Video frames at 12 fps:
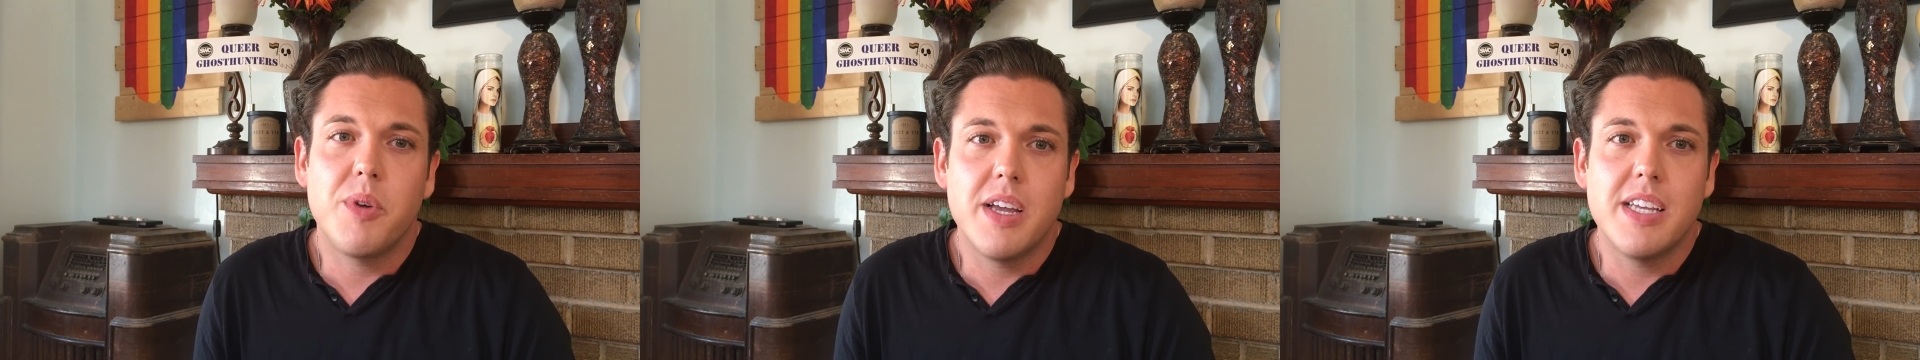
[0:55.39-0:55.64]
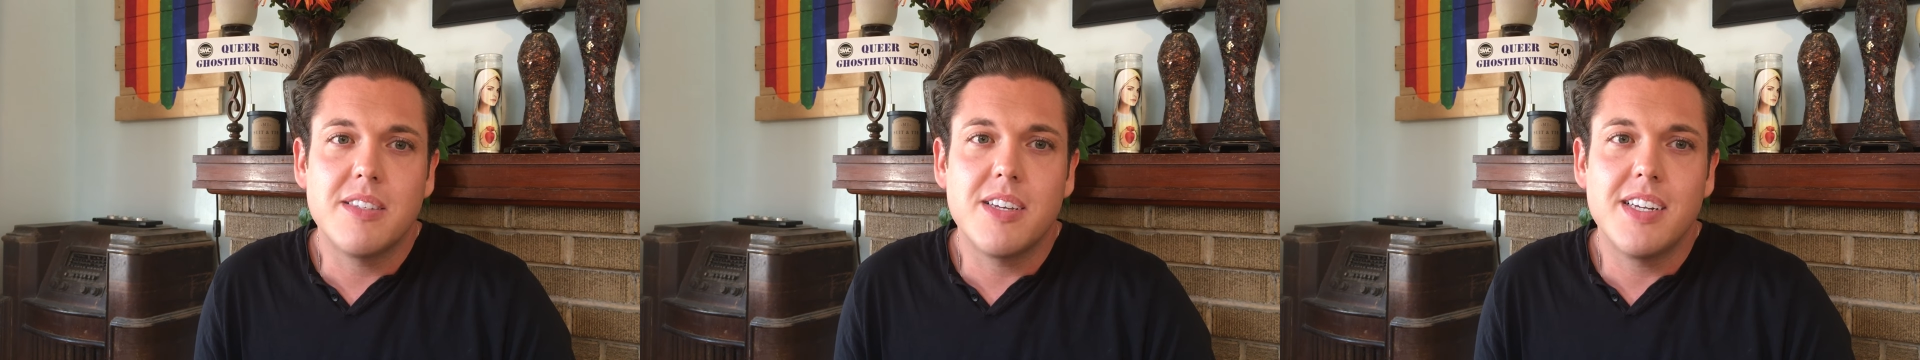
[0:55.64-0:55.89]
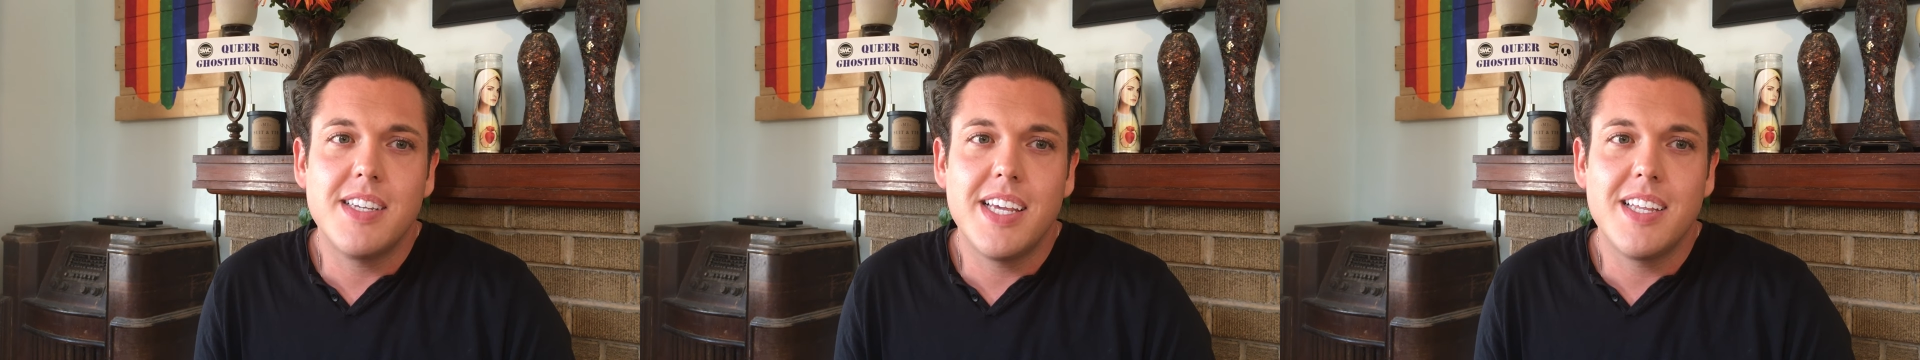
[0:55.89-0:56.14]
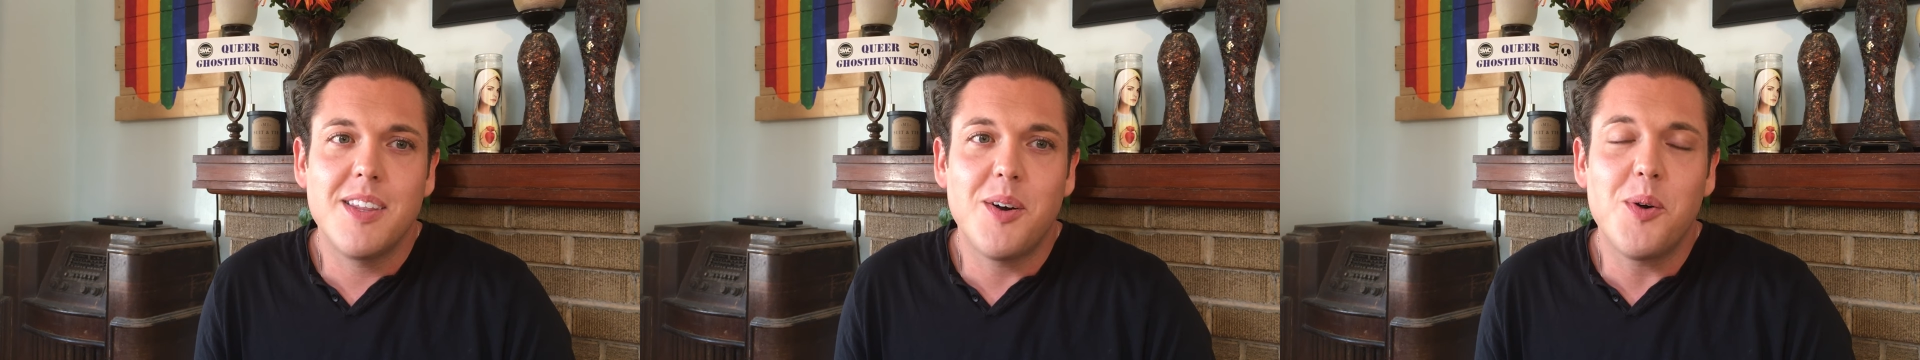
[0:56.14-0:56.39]
It's gonna
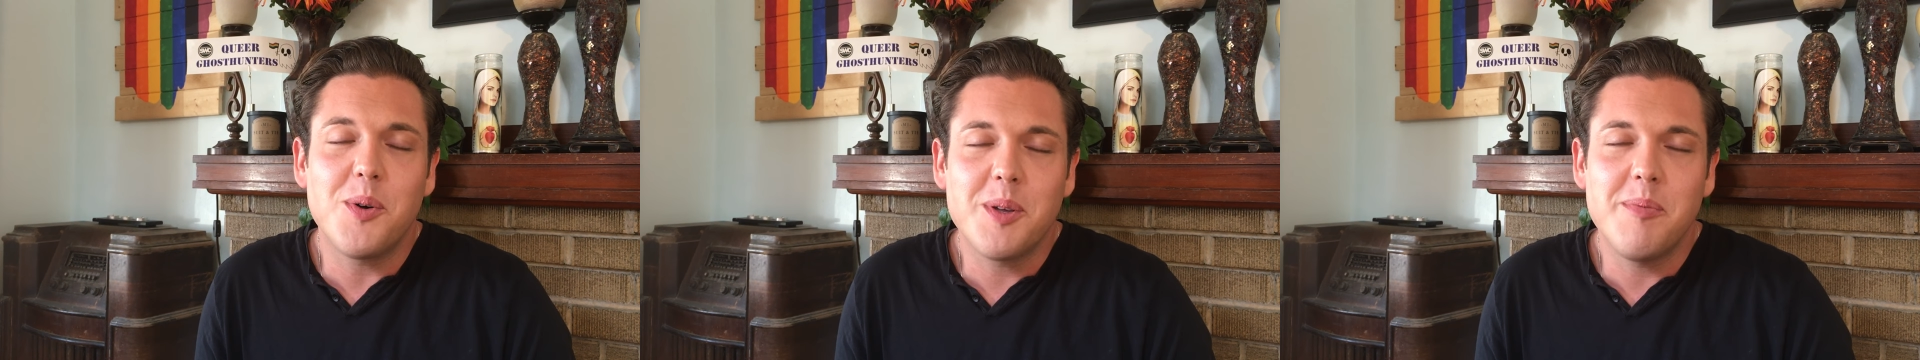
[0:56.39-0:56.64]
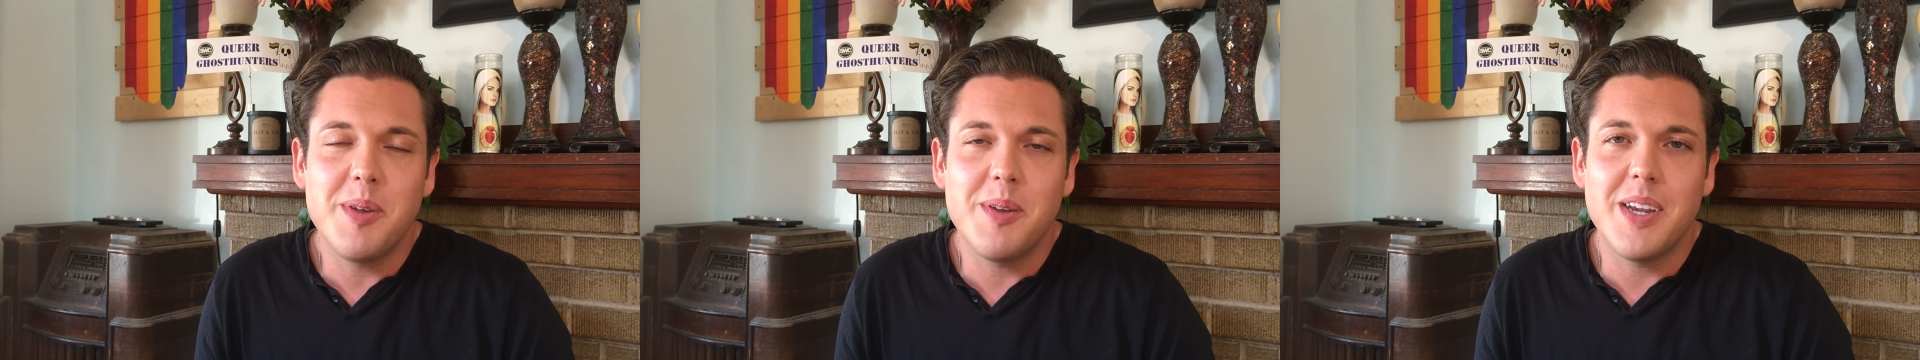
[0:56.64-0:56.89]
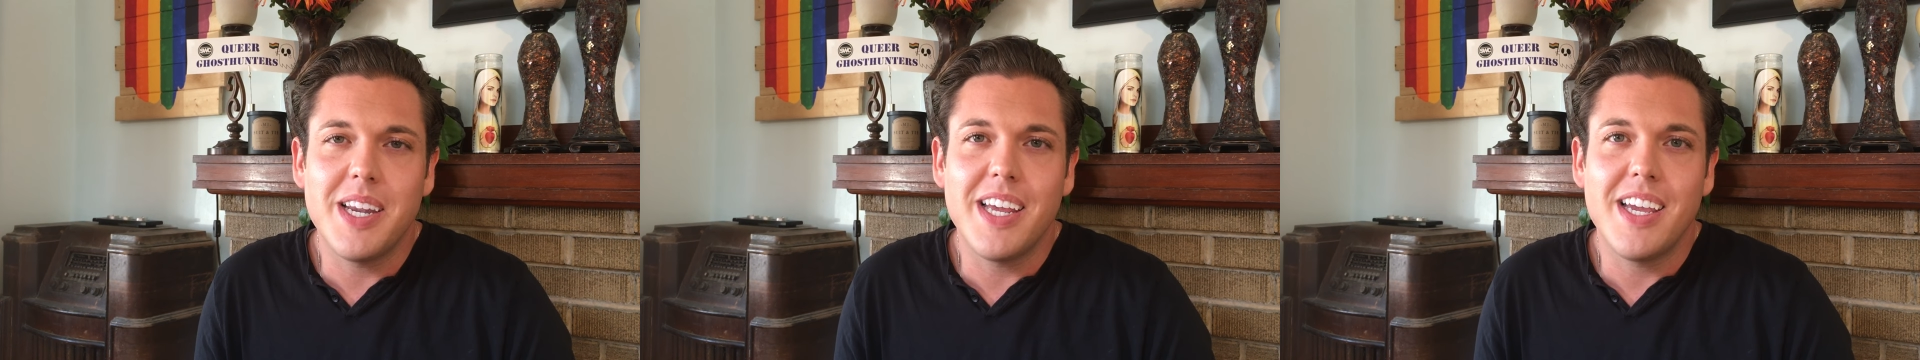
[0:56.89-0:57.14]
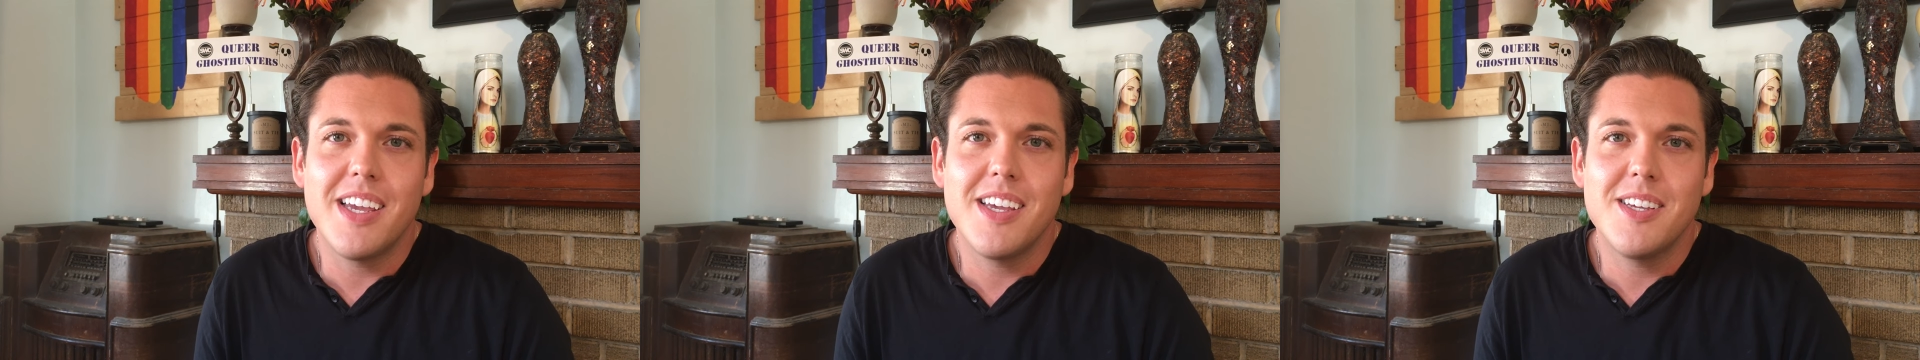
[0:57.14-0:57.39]
take the whole
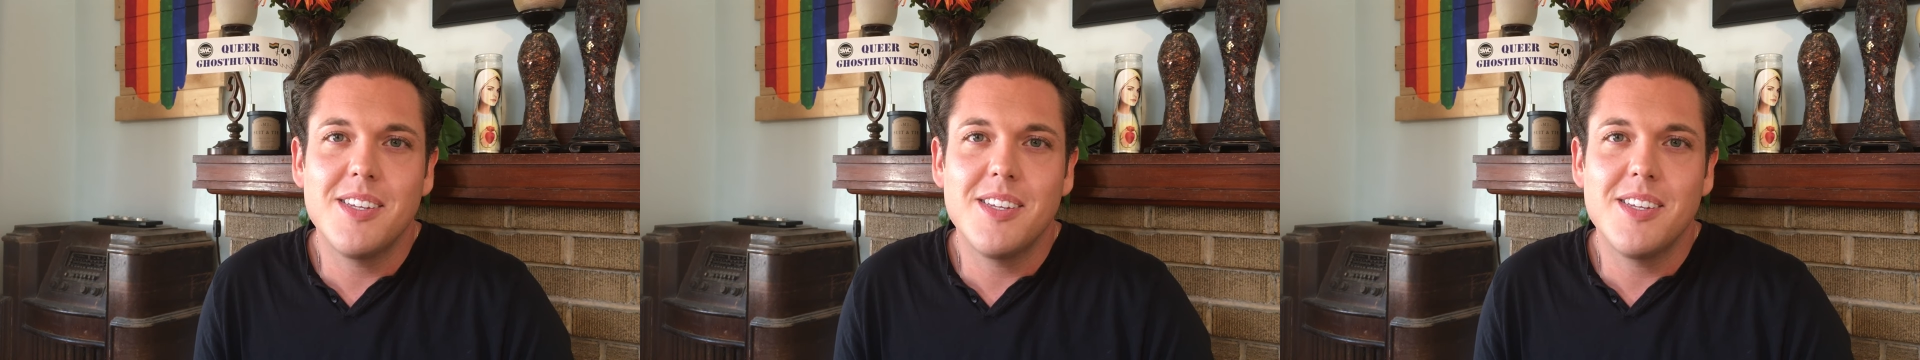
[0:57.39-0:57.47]
community